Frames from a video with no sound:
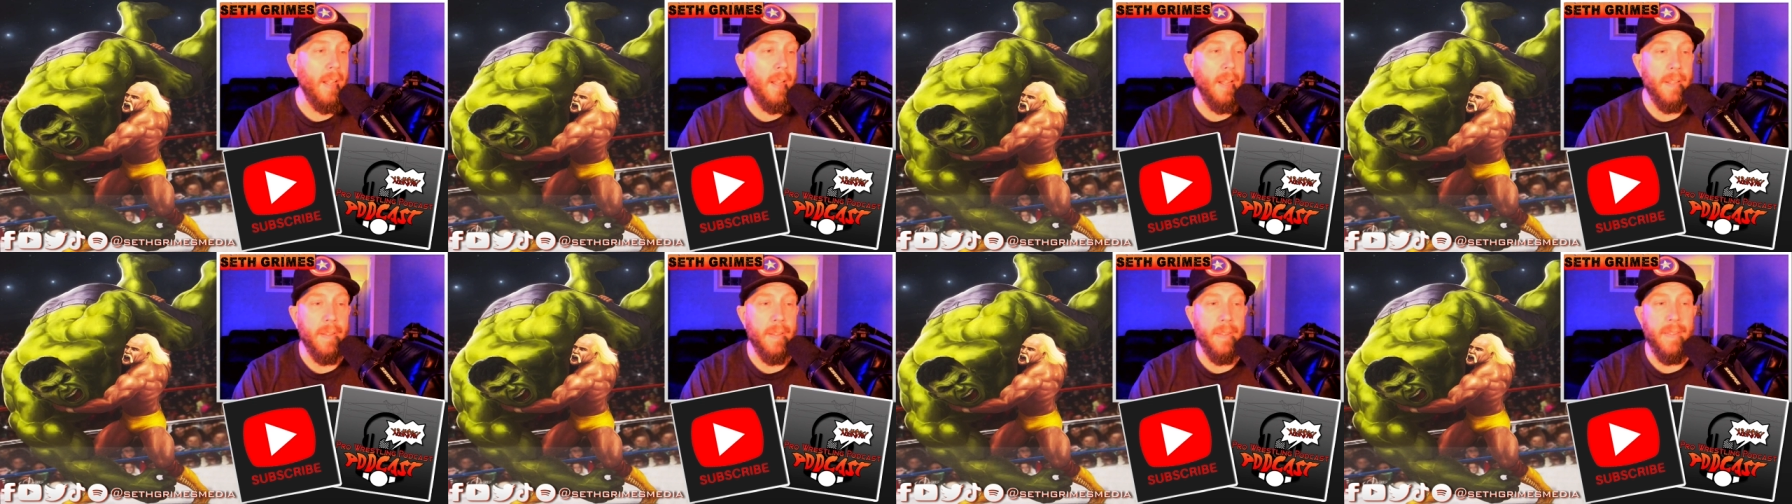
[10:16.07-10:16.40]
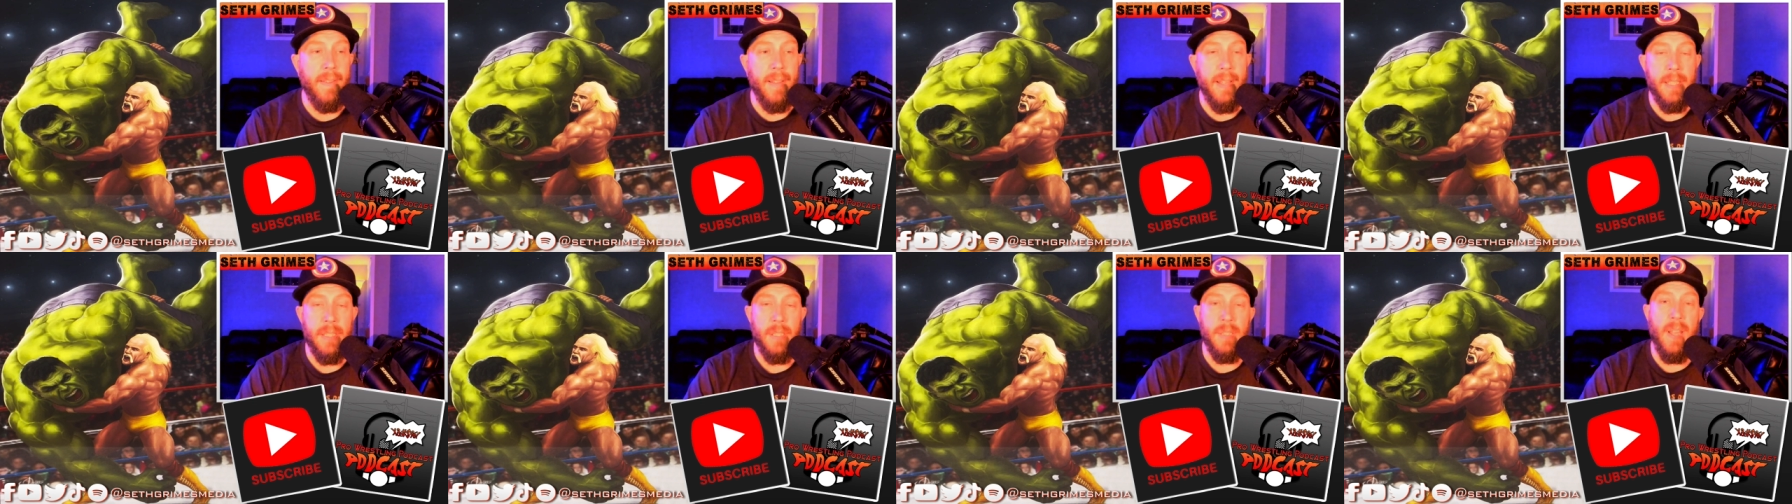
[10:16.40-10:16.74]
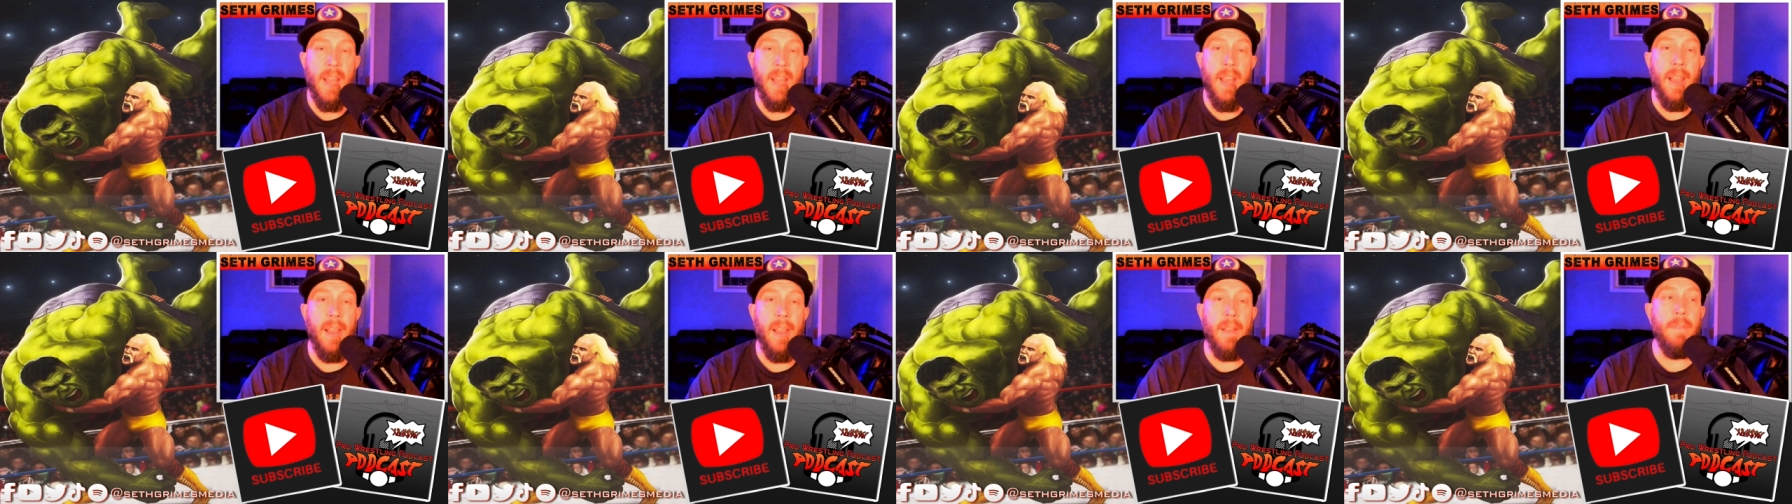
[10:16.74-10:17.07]
on things
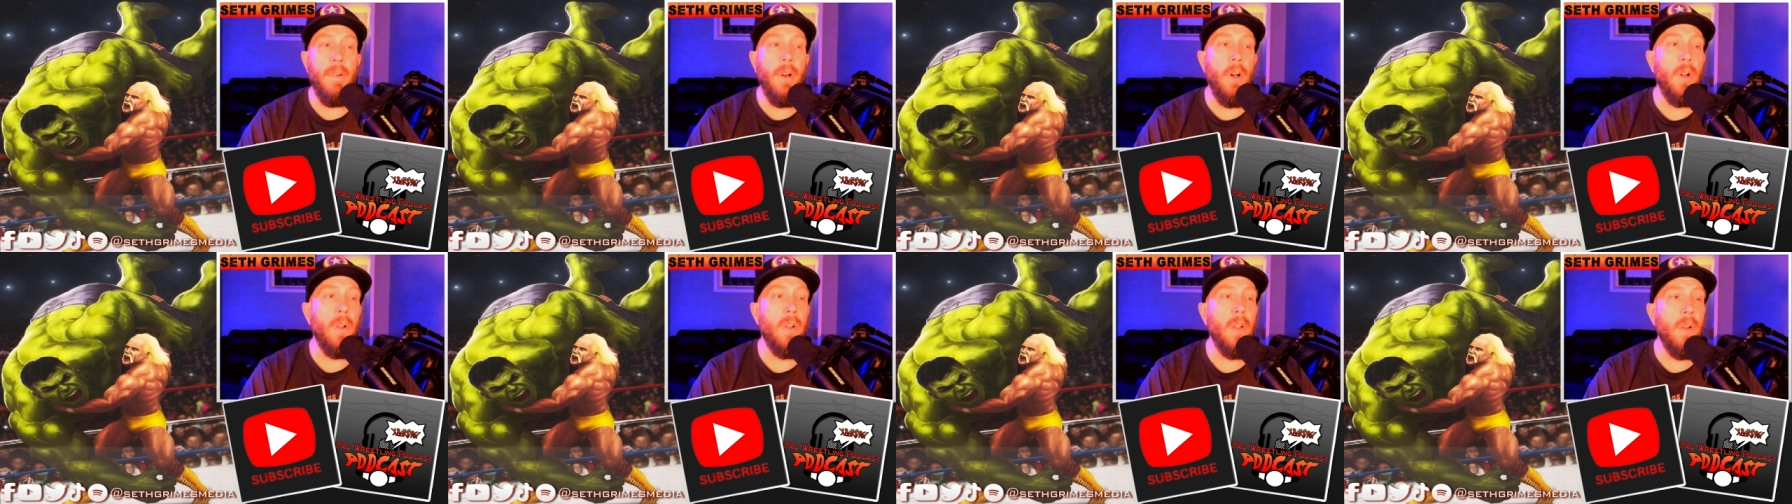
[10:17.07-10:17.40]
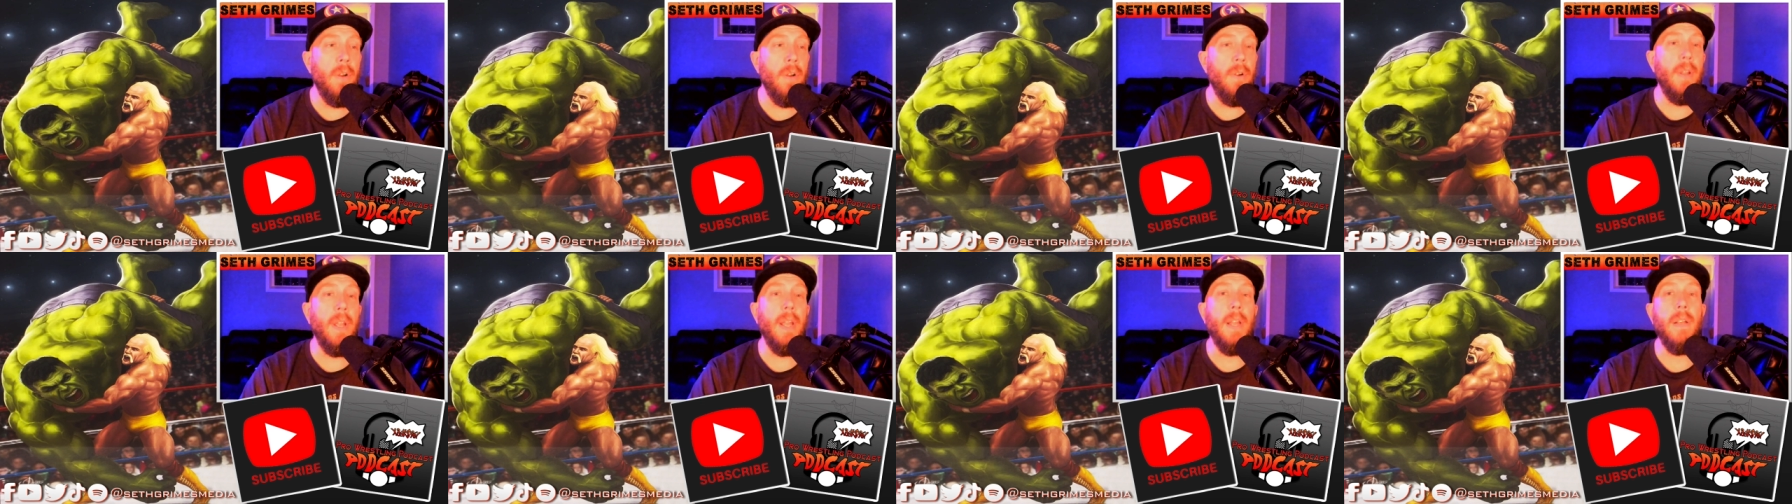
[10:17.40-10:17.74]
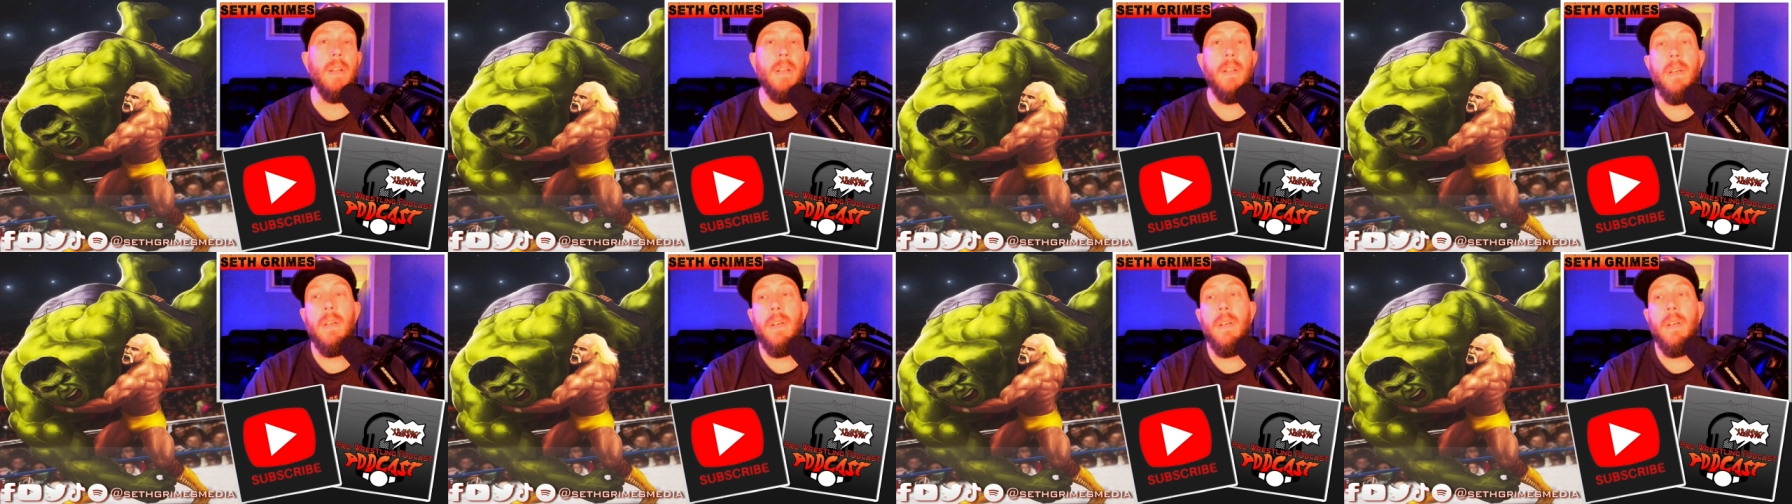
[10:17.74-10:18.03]
that have Hulk Hogan.